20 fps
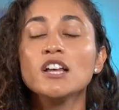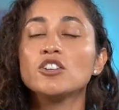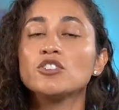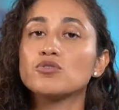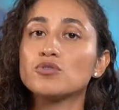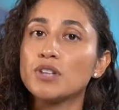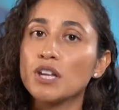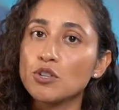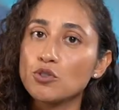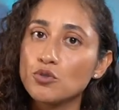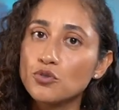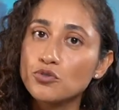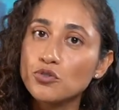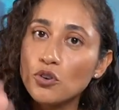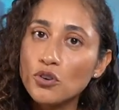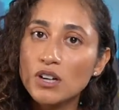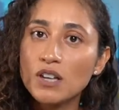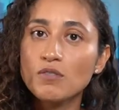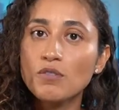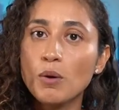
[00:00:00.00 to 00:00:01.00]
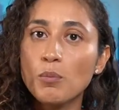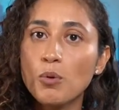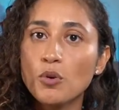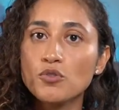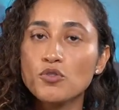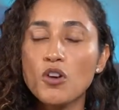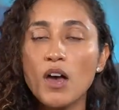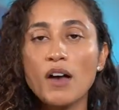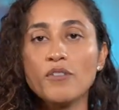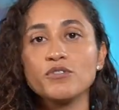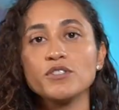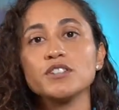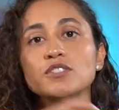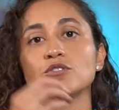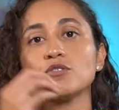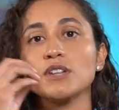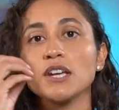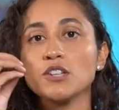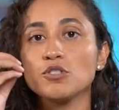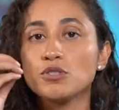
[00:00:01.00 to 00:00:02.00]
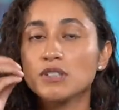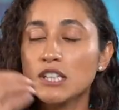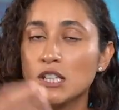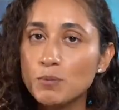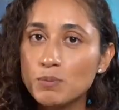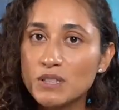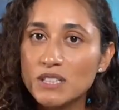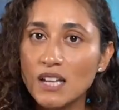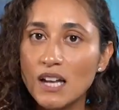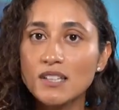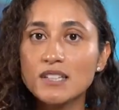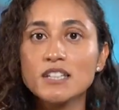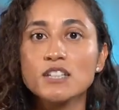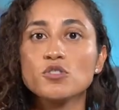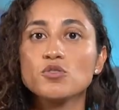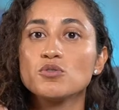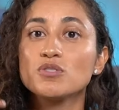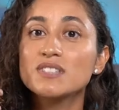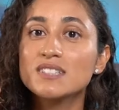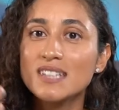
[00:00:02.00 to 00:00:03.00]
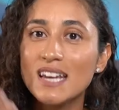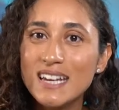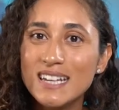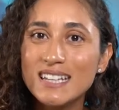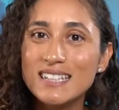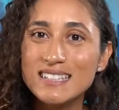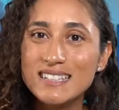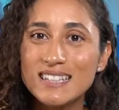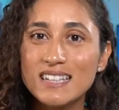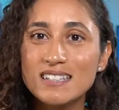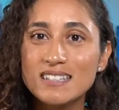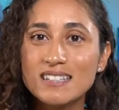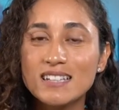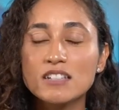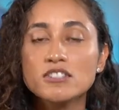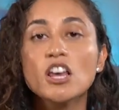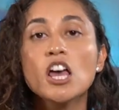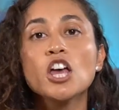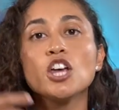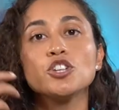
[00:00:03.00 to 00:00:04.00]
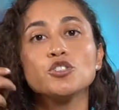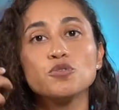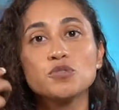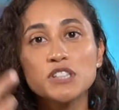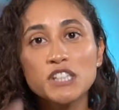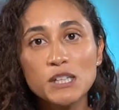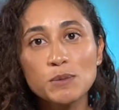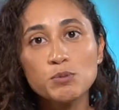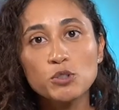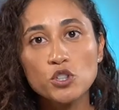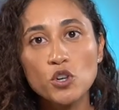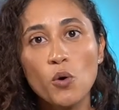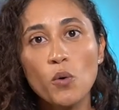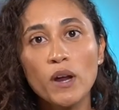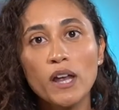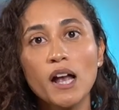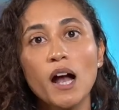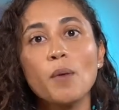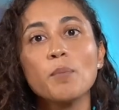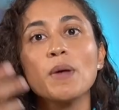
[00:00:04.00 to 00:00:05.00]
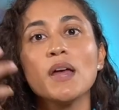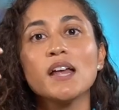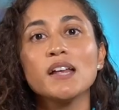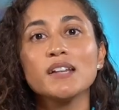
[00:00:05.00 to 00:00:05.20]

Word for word: so that you don't give up on your FE, so that you keep studying, you stay consistent, you keep showing up